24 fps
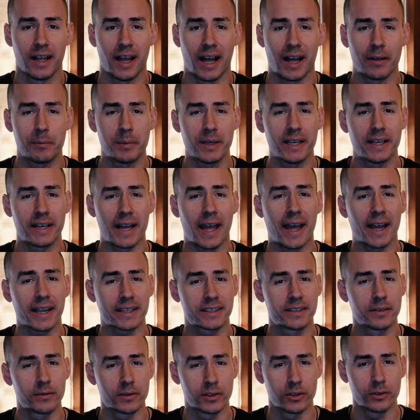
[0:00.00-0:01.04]
I've been an
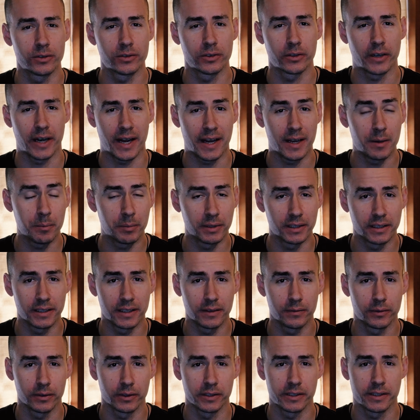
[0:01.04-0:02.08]
active user and
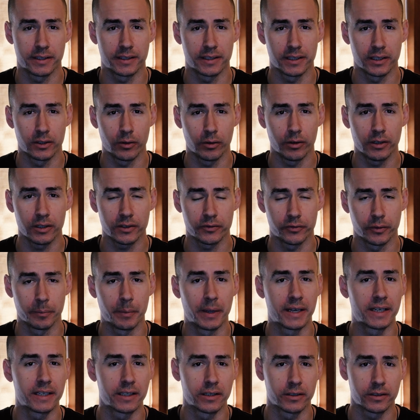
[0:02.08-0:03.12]
believer in seed oils for
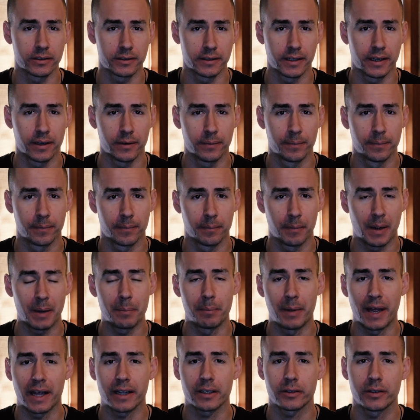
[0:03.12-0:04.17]
many years now. My
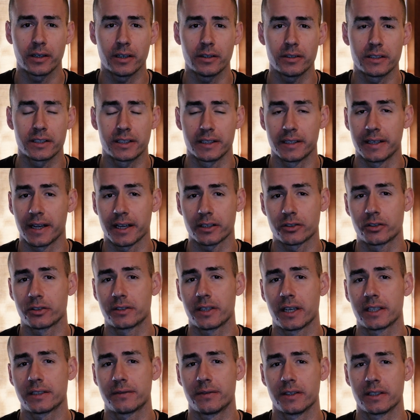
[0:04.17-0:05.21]
background is in
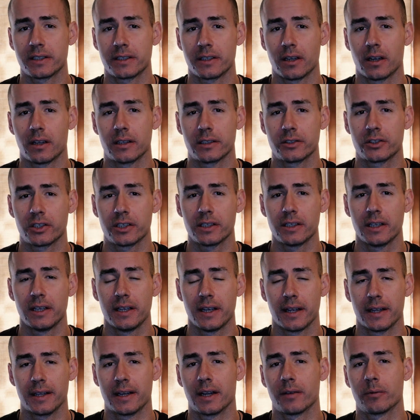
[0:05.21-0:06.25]
exercise physiology,
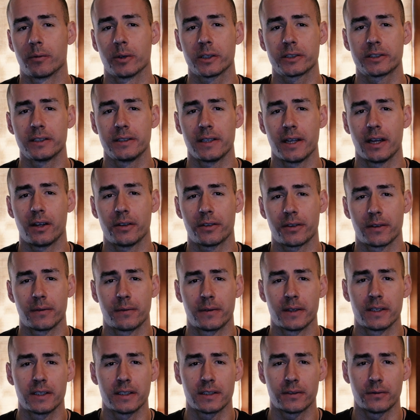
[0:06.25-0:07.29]
and I've worked in the health and
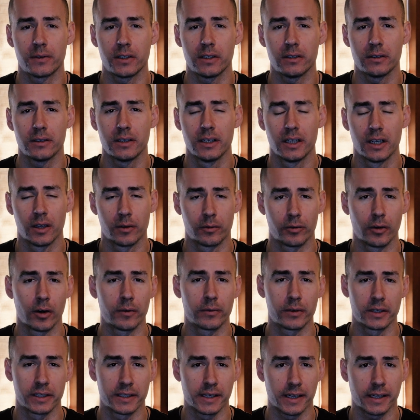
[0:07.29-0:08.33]
fitness field for
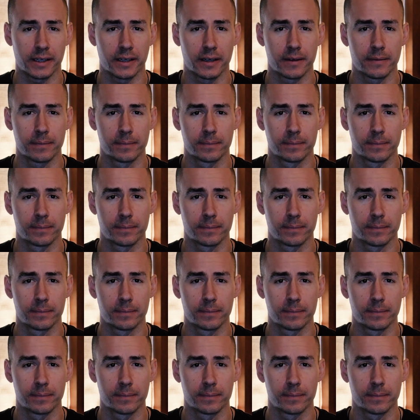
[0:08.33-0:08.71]
over a decade.